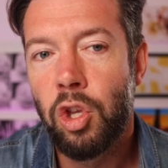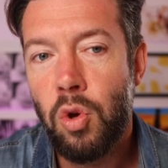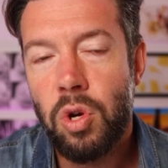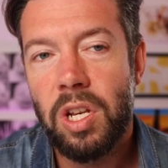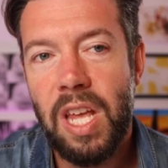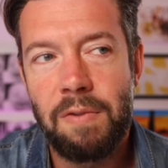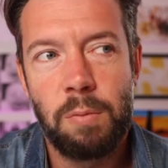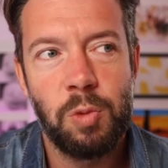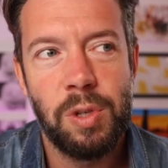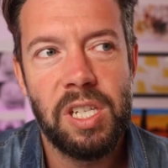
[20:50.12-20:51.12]
you could give
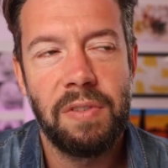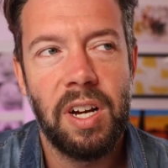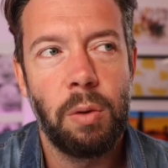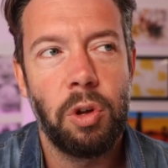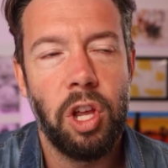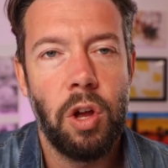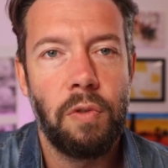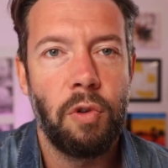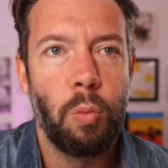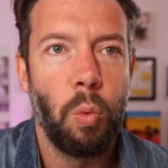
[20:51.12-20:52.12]
them specifically what they
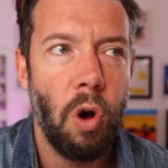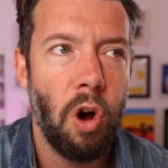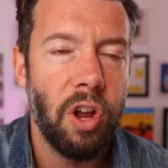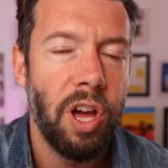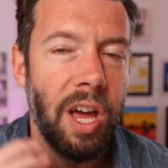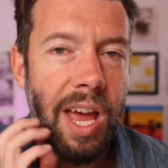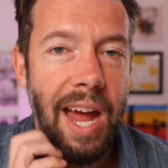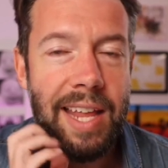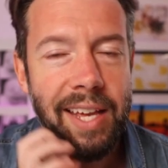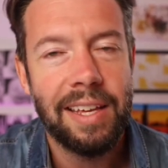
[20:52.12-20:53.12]
earn from one,
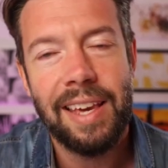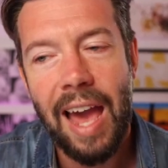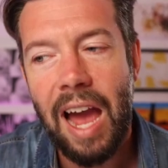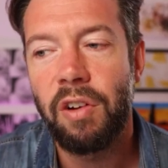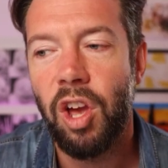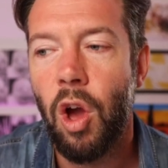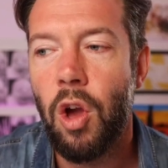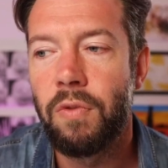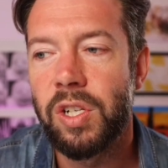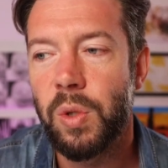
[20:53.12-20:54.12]
and they can carry it
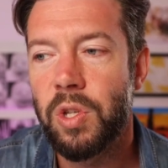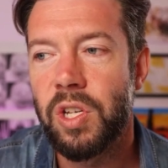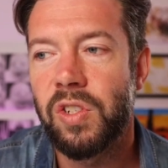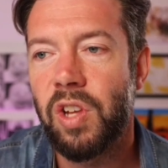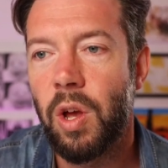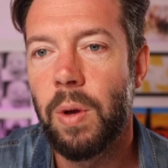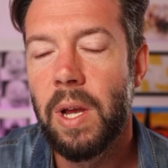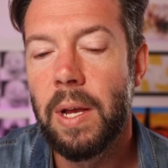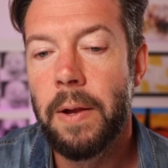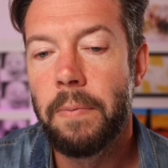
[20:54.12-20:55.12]
over into others. So
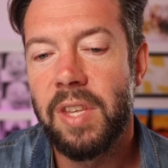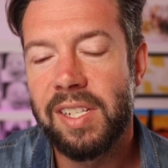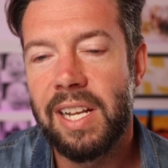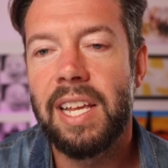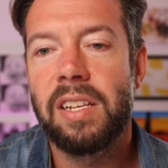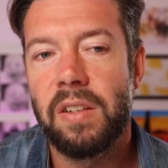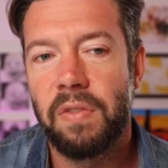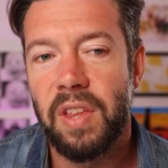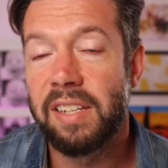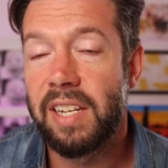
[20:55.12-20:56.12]
there's a list
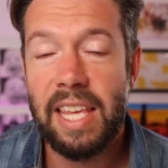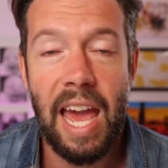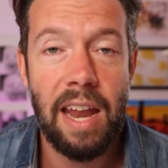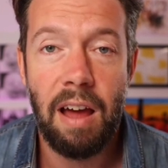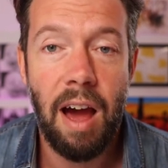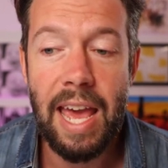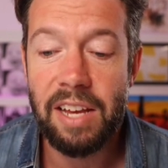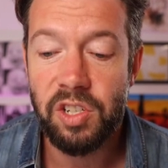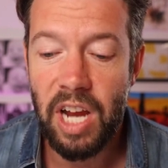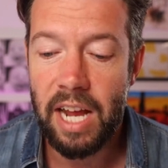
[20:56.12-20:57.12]
of things. And again, I
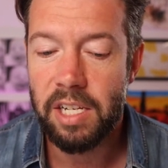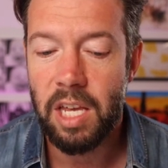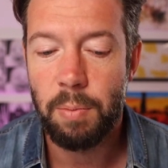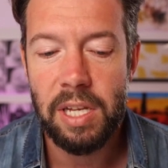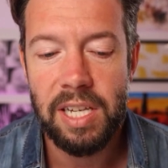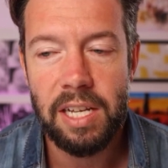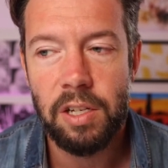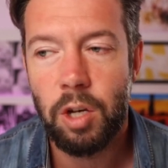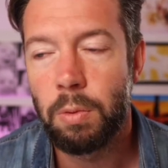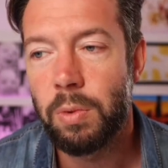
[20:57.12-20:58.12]
asked ChatGPT
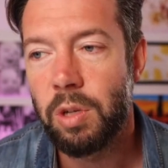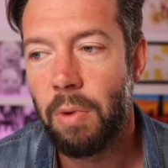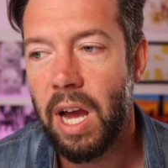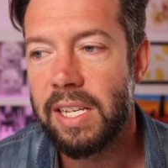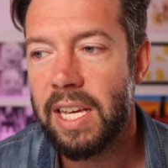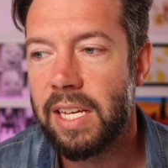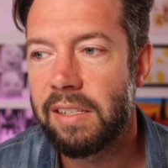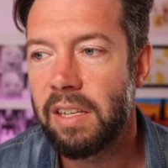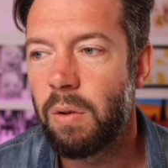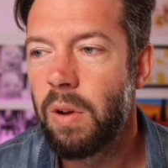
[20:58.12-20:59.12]
to come up with some
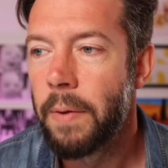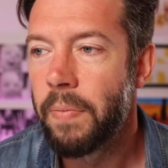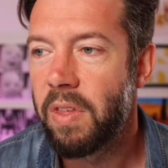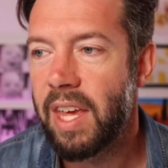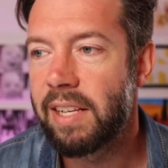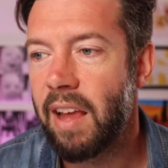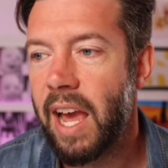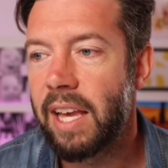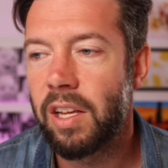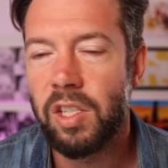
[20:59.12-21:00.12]
ideas. So things
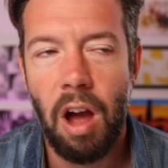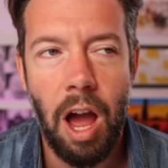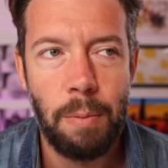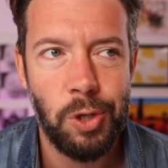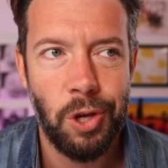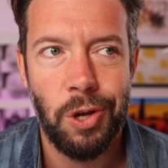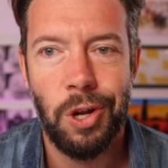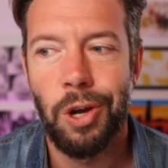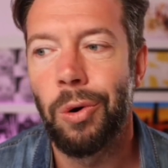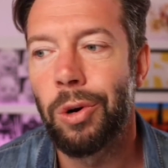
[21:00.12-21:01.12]
like a time
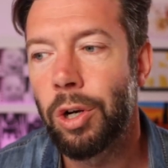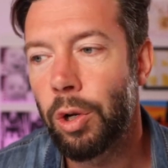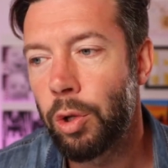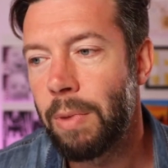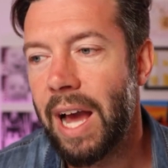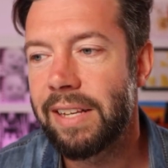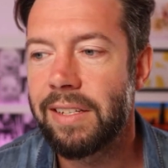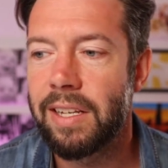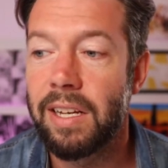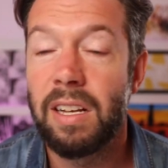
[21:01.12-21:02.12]
turner or clue
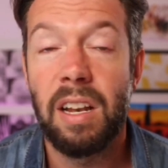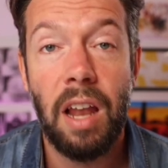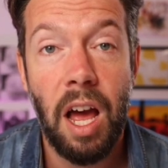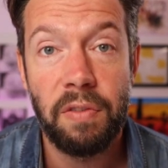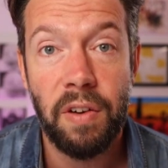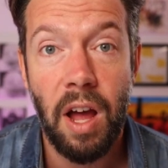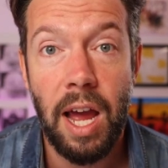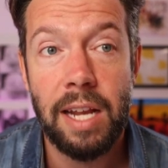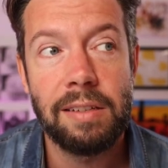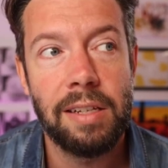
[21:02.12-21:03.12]
master,
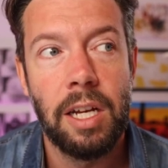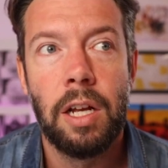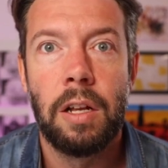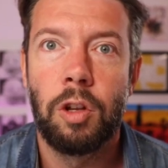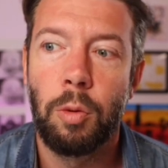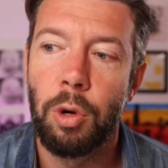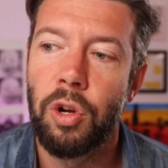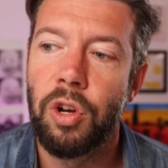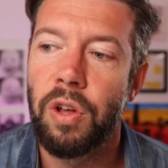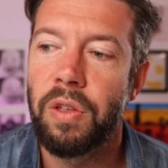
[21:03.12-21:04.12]
lifelines,
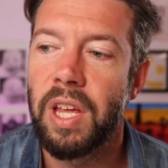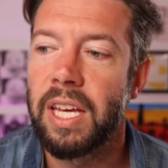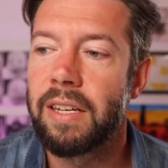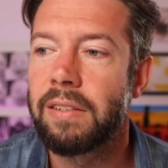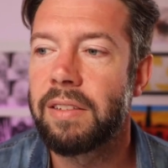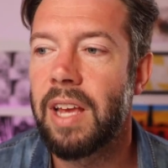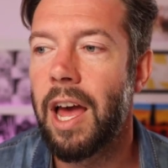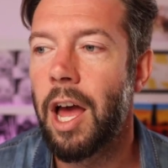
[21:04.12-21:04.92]
double or nothings,